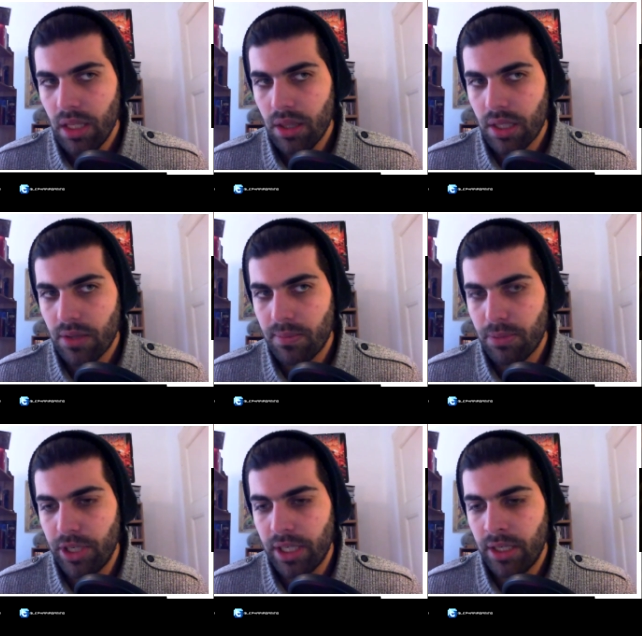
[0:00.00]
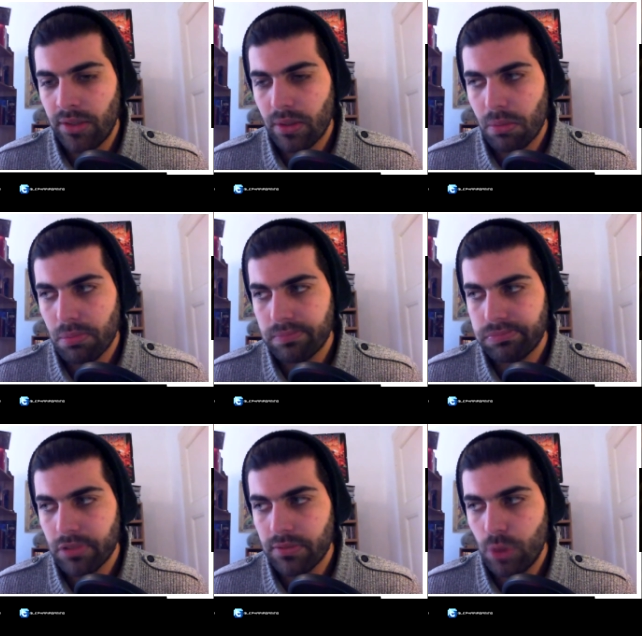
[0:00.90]
That's pretty nice,
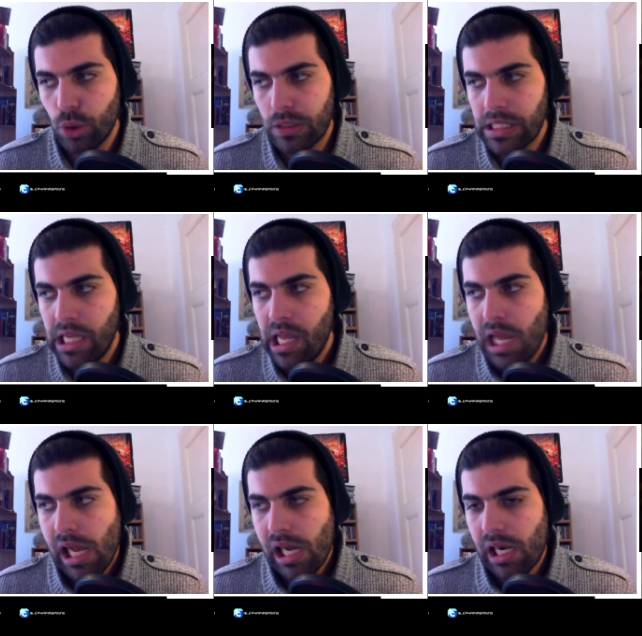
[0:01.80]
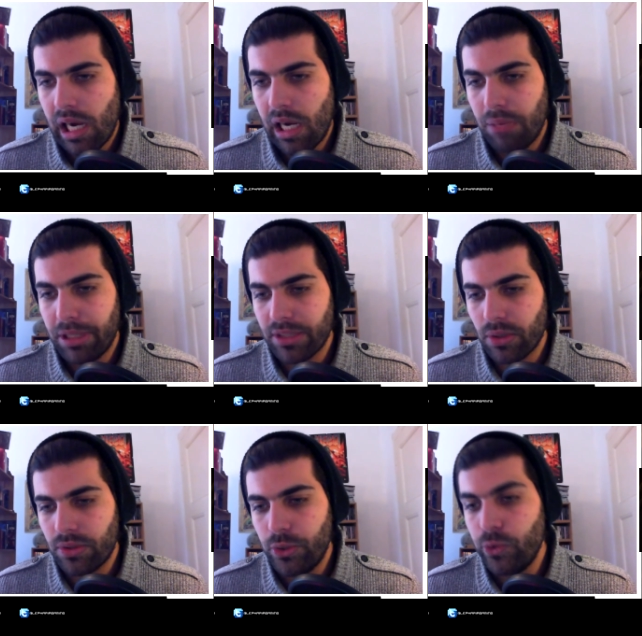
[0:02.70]
of course, but
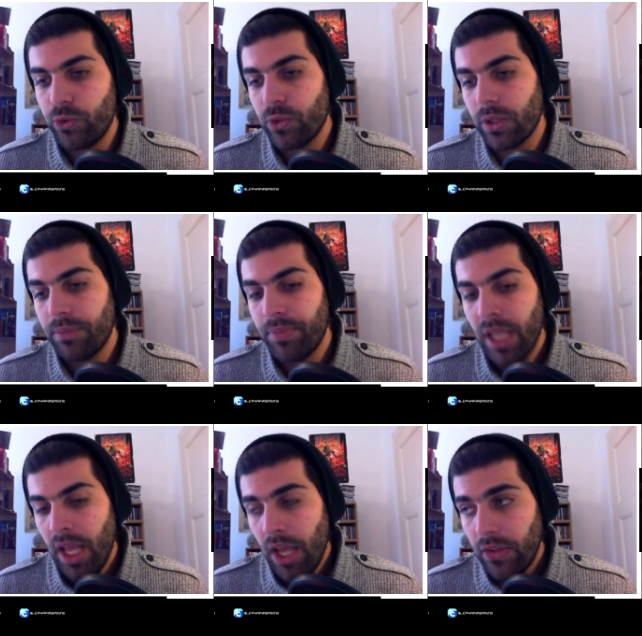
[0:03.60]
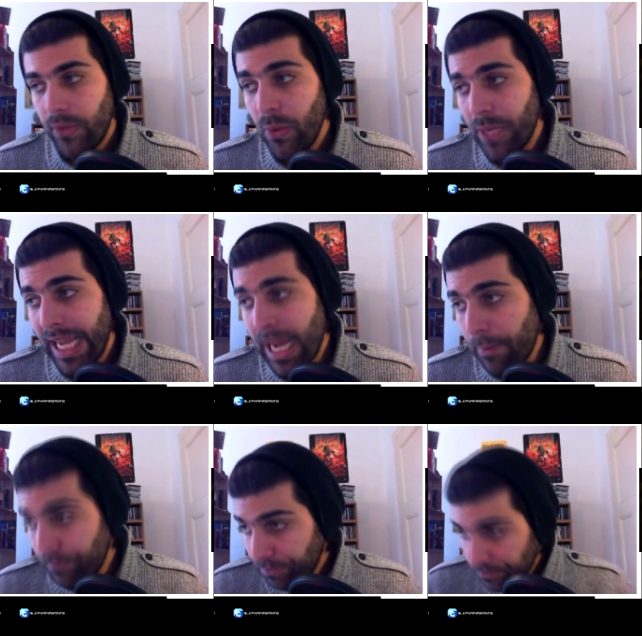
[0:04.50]
not too strong. So yeah,
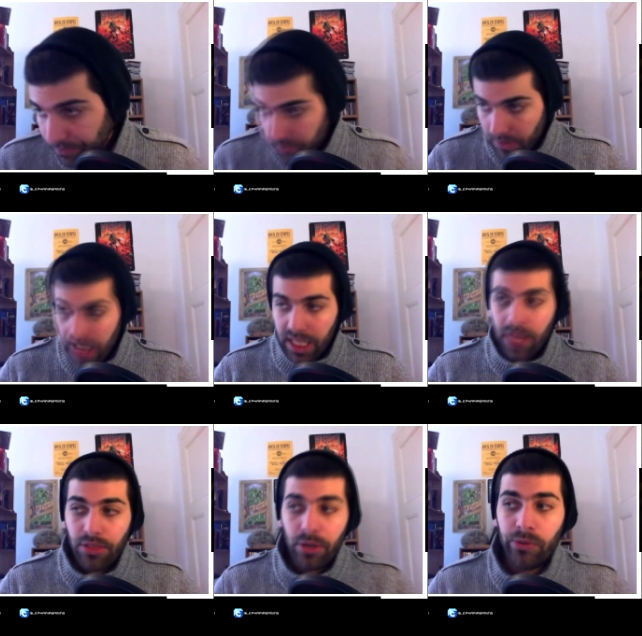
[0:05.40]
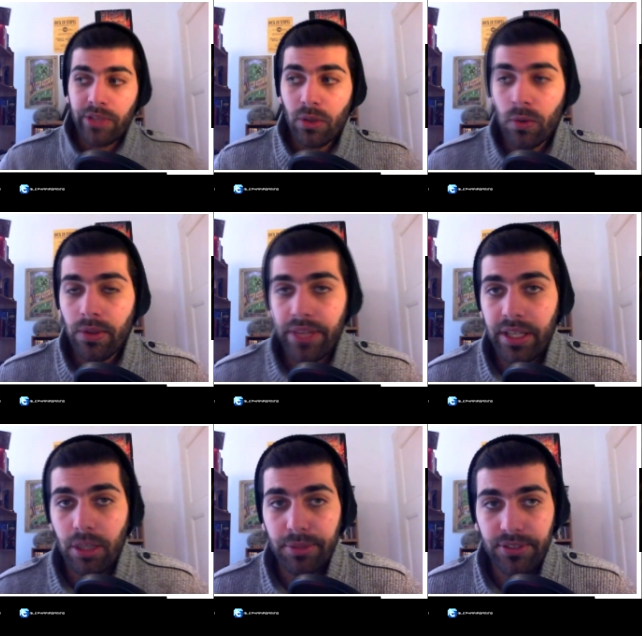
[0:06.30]
those are all the
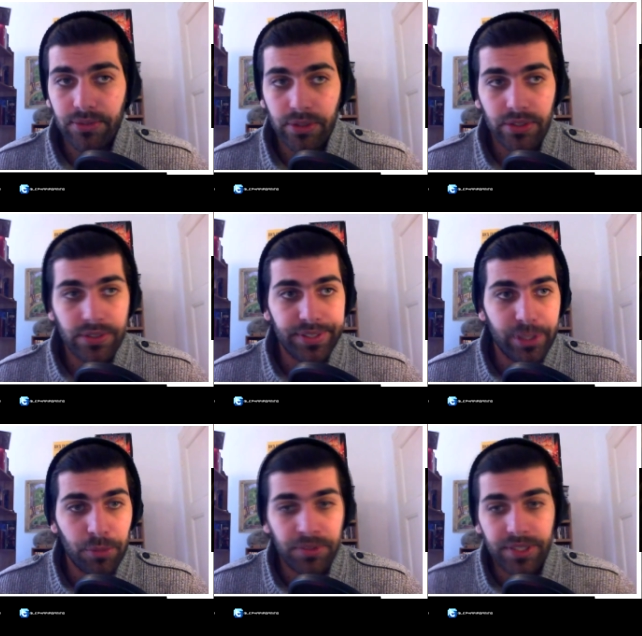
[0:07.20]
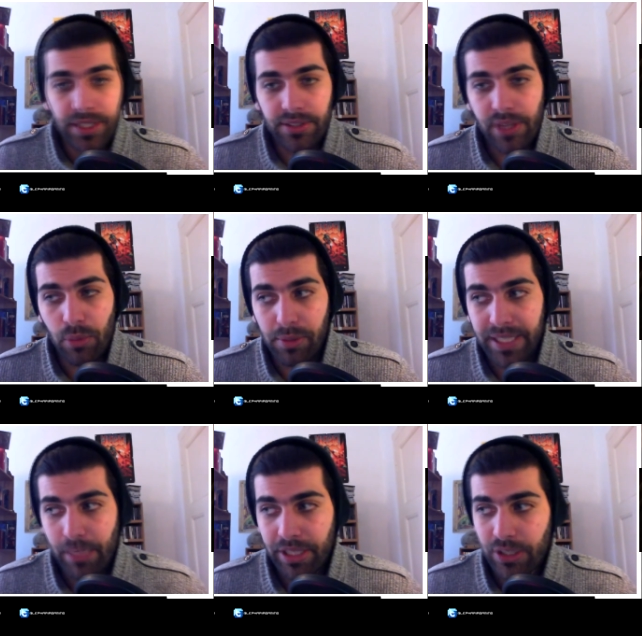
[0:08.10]
Goblins versus Gnomes cards that will be
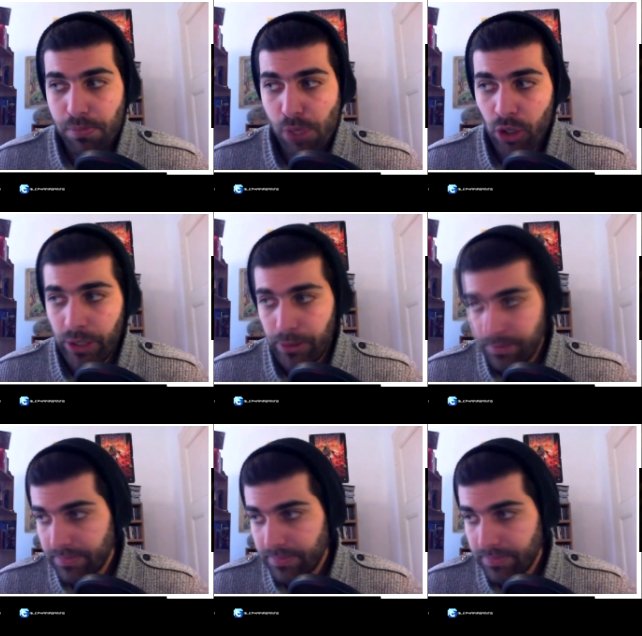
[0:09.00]
coming tomorrow.